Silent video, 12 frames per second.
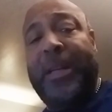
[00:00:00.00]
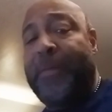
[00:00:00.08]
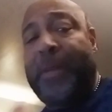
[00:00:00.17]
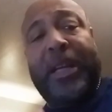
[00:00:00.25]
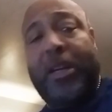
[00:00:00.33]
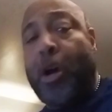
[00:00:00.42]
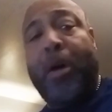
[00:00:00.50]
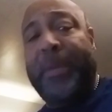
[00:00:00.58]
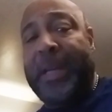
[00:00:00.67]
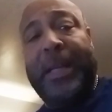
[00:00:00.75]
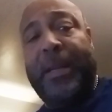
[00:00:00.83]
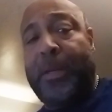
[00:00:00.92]
in there, when they call
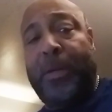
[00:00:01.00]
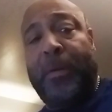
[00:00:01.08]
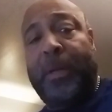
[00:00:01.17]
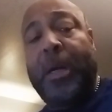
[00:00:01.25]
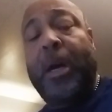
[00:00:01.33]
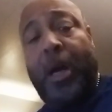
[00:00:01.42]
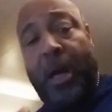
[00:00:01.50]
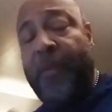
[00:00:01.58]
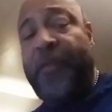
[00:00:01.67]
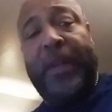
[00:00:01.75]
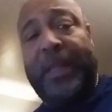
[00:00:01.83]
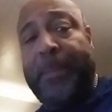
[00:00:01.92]
me in, dude,
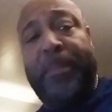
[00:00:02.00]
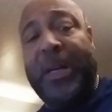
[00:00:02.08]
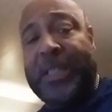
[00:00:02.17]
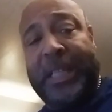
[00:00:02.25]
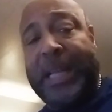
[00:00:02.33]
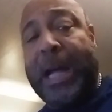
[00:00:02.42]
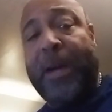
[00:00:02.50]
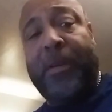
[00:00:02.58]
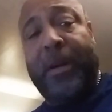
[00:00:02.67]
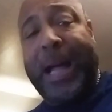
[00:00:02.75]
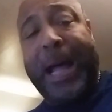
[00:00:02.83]
150 bucks an hour,